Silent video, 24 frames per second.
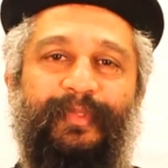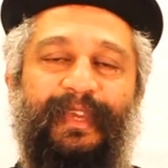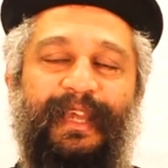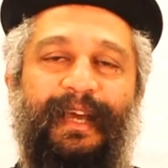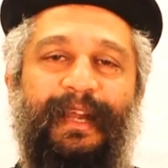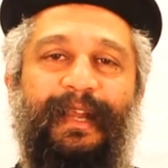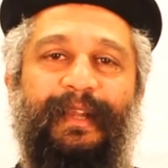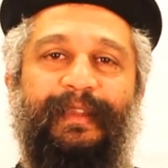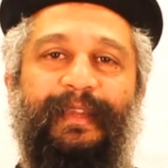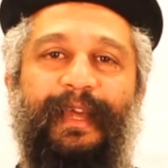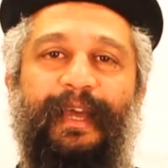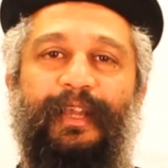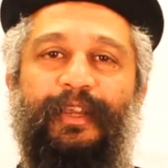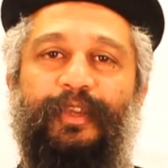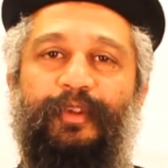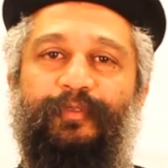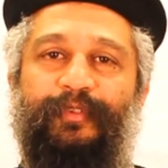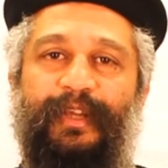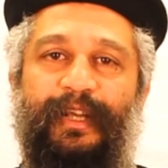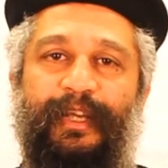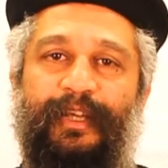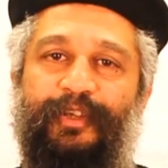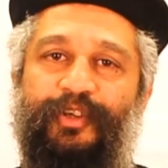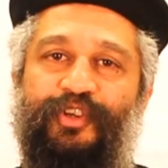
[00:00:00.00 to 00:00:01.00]
And at the end of
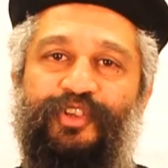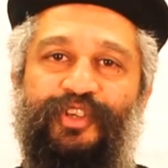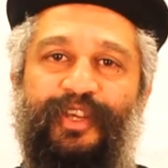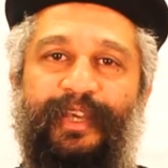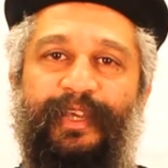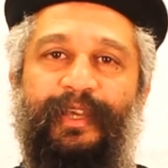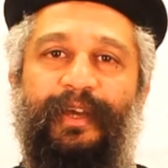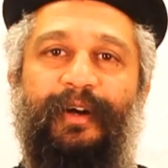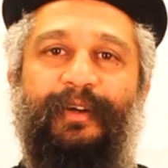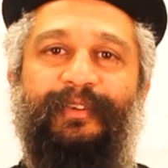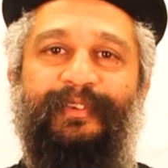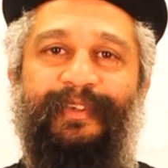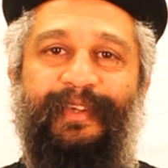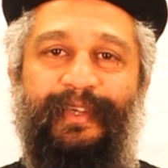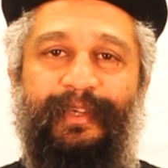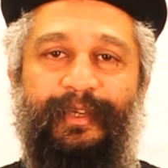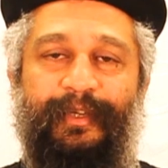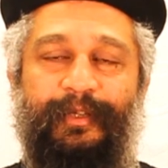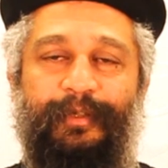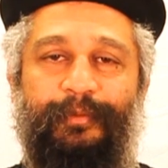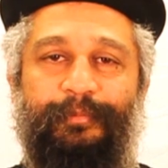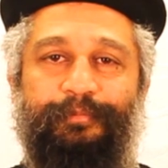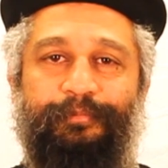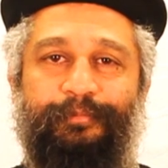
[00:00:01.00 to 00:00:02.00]
the liturgy, a young
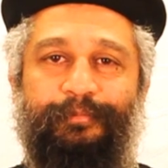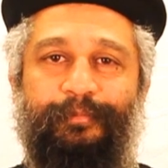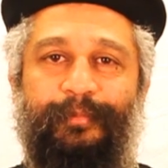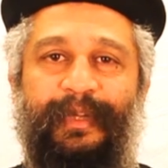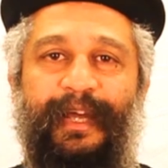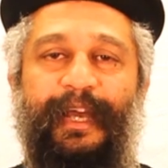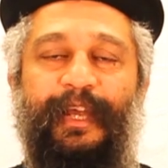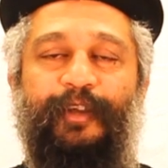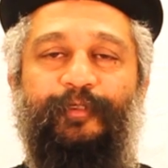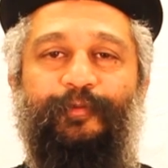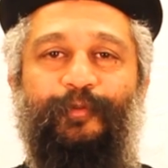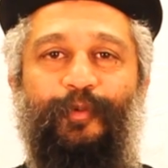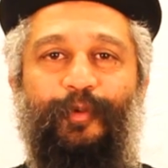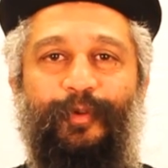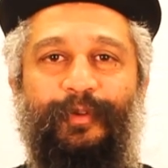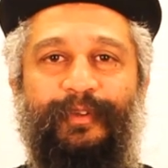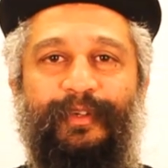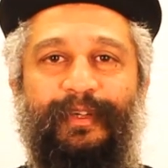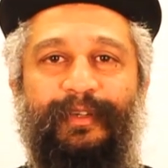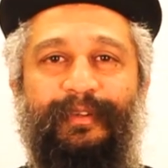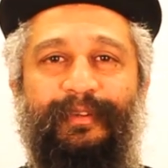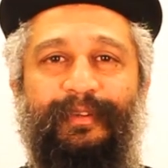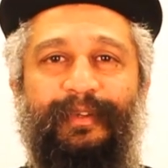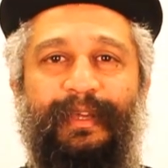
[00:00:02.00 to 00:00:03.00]
deacon,
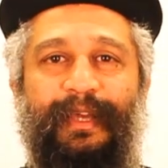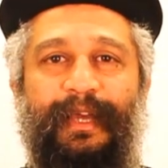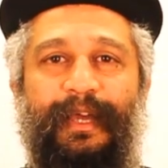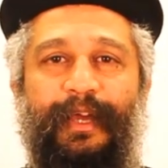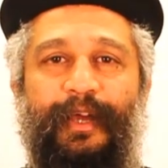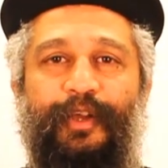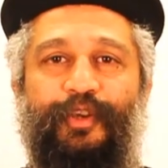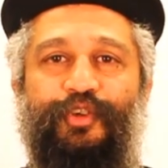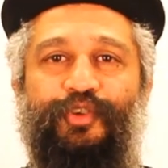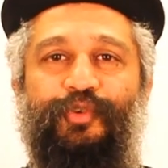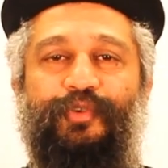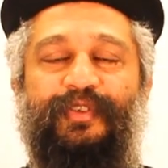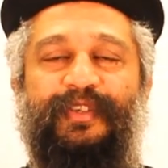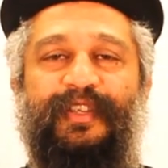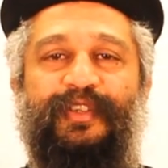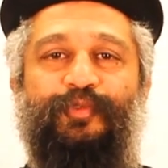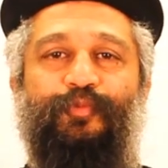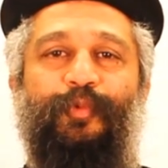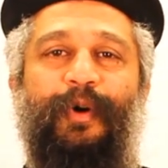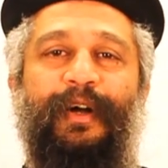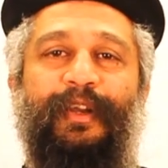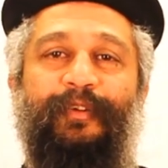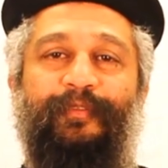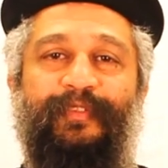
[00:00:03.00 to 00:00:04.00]
blindfolded, chooses
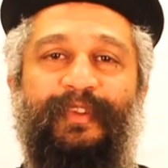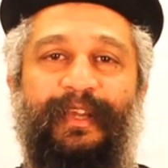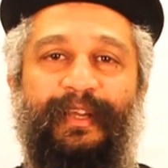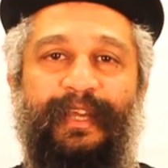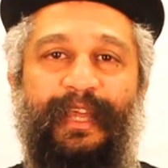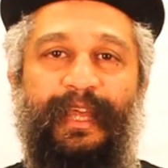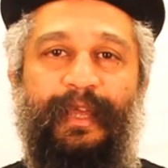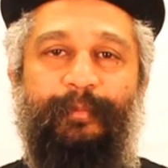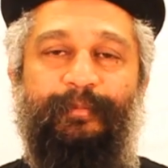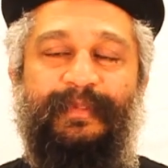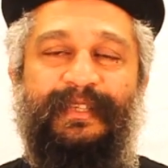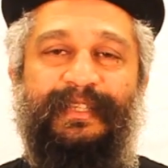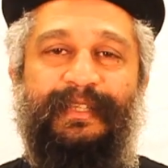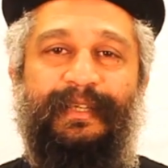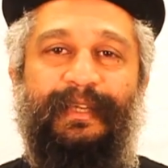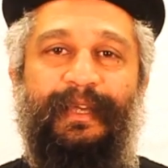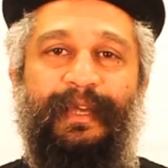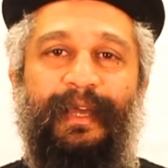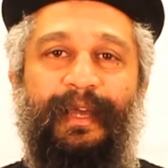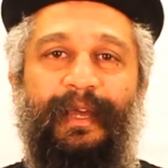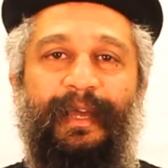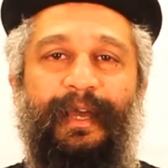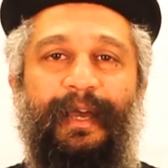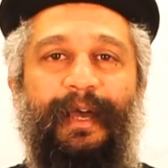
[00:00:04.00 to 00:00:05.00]
one of the names,
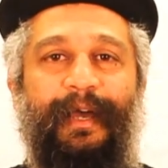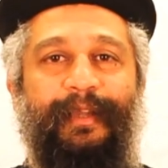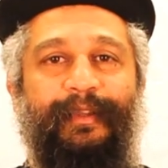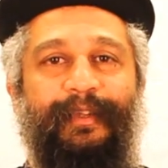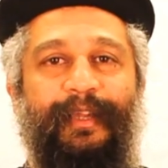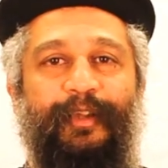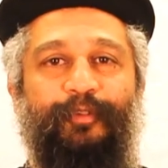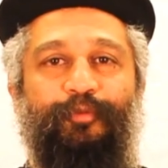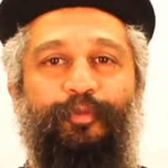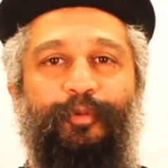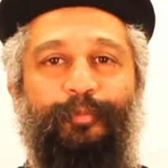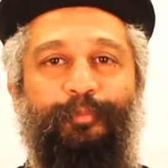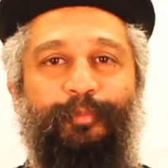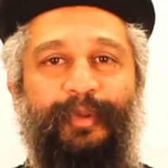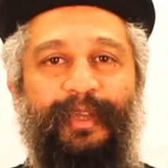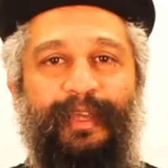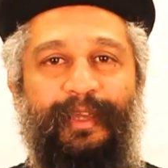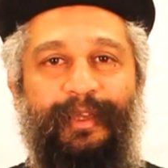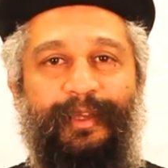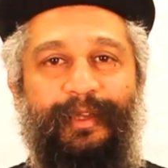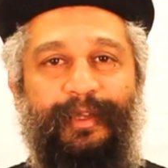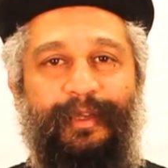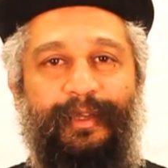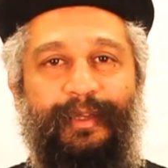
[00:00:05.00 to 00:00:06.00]
and that would
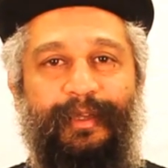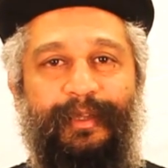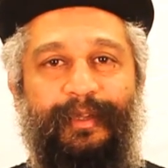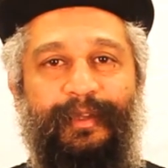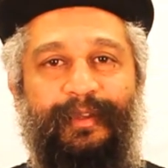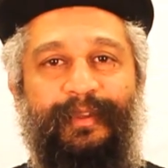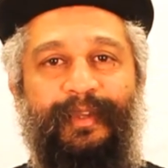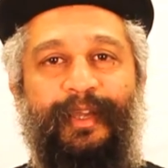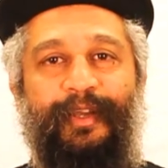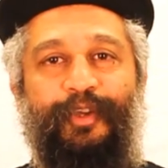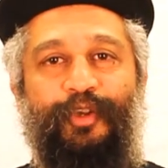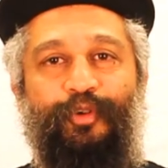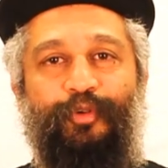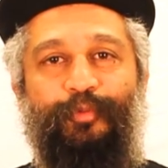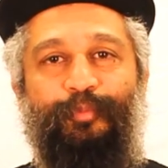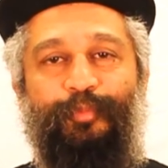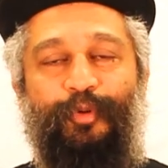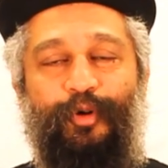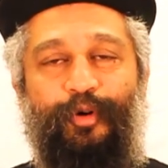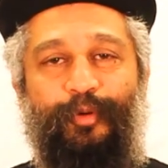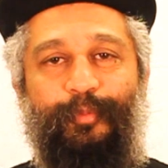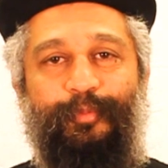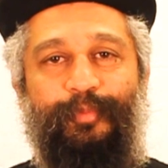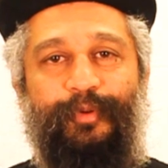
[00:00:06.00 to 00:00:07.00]
be the new
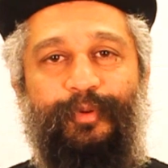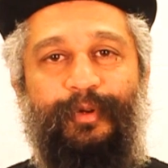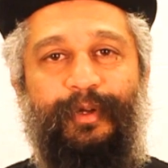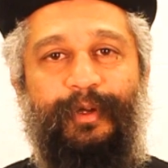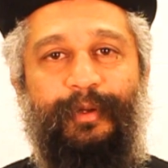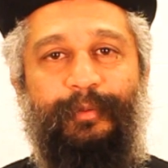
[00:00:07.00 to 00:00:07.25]
Pope.